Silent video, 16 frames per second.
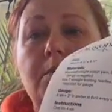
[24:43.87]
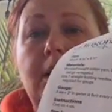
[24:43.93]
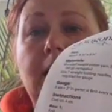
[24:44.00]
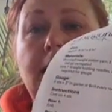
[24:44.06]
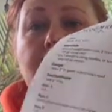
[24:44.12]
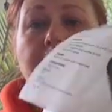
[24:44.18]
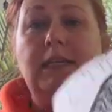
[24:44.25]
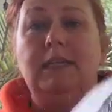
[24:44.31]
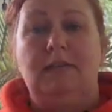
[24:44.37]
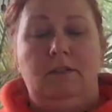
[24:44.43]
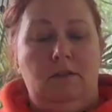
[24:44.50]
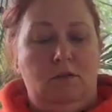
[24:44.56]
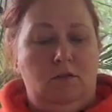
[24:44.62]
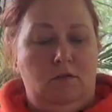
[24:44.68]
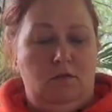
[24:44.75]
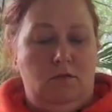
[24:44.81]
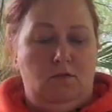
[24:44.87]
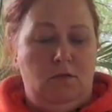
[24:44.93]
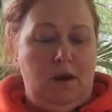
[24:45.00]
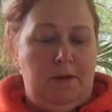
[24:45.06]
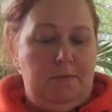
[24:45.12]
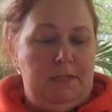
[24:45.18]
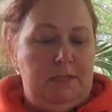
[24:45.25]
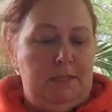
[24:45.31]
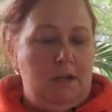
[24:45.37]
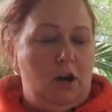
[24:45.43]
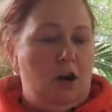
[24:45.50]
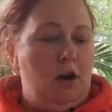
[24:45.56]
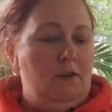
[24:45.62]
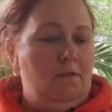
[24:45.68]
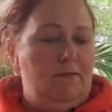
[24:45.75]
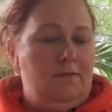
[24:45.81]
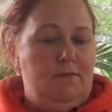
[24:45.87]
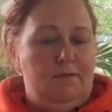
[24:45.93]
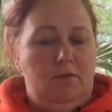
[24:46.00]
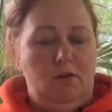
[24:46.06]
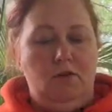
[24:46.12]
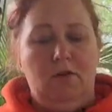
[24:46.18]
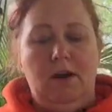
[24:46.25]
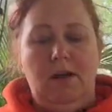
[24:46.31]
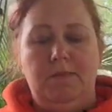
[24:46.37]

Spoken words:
medley grandma scarf, or